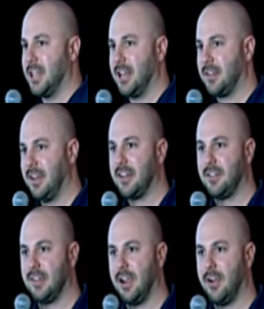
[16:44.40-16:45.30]
that's
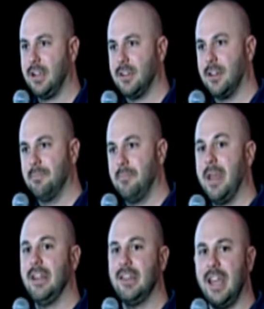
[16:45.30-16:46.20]
necessary to
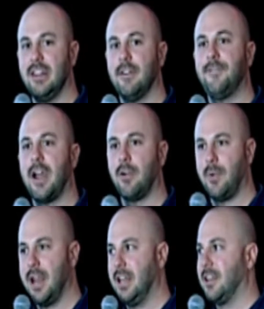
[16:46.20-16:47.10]
maintain the fire
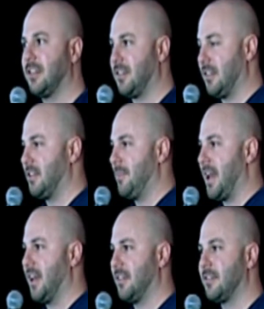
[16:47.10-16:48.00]
rating that the system
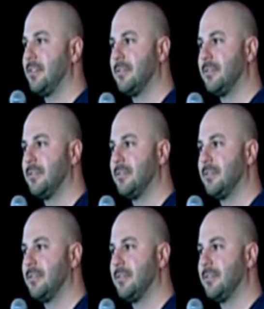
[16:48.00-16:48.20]
has.